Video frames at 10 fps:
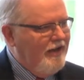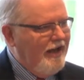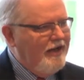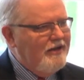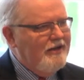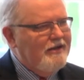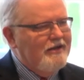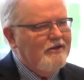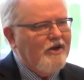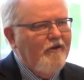And
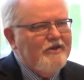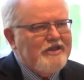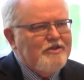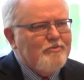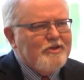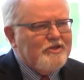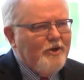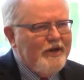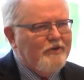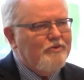the conversation was
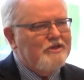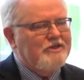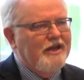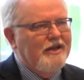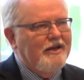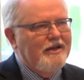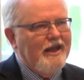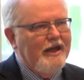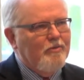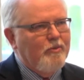so interesting
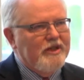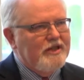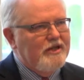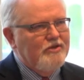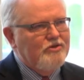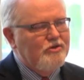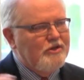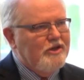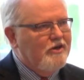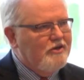that within 2
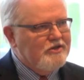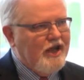years,